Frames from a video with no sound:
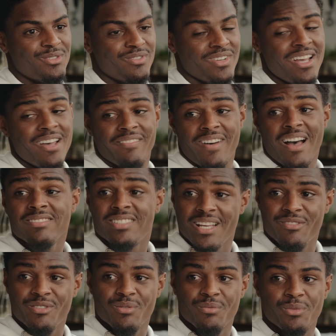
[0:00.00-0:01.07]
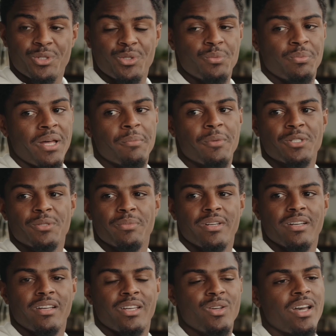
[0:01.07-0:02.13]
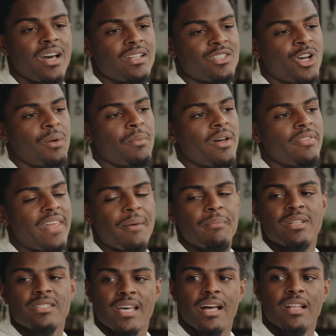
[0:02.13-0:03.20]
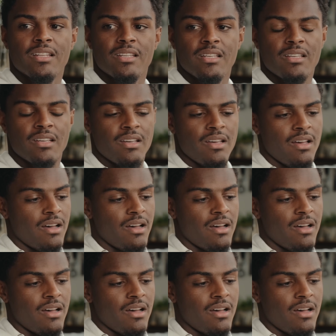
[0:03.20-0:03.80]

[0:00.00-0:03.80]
You 5'7", but you play much bigger. Can you kind of talk about that mentality,